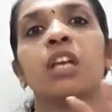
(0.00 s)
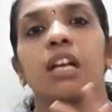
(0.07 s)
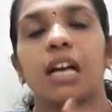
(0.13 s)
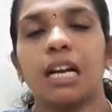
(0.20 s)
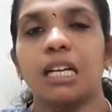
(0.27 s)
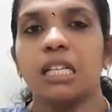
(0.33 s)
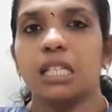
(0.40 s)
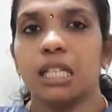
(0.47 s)

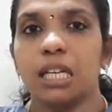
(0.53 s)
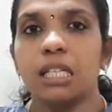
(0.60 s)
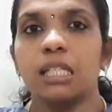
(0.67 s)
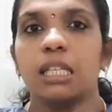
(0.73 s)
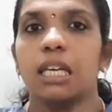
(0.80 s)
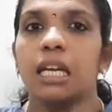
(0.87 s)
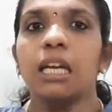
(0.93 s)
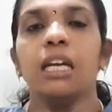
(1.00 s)
conditions
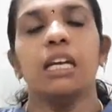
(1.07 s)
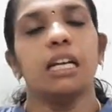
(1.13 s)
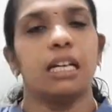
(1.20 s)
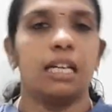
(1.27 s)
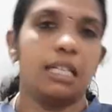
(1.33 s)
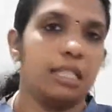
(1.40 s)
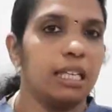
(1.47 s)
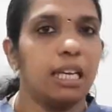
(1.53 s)
in
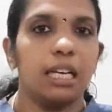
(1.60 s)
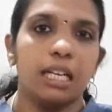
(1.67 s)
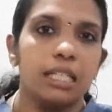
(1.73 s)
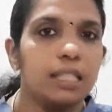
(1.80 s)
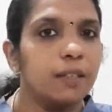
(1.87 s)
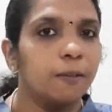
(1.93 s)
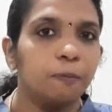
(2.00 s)
dizziness.